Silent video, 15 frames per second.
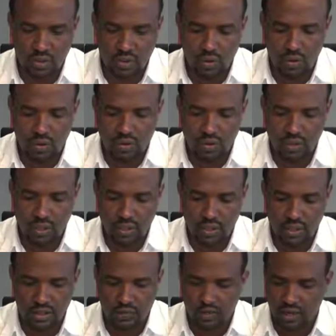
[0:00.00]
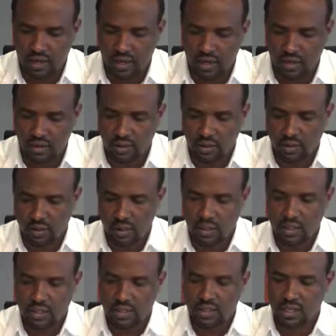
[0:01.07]
All things, if they are
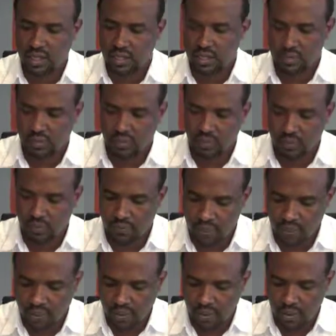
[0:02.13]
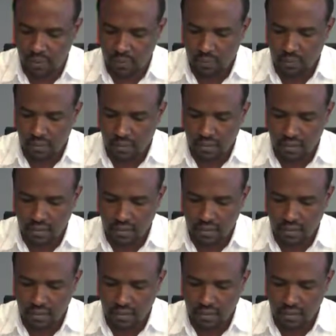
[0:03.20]
decided by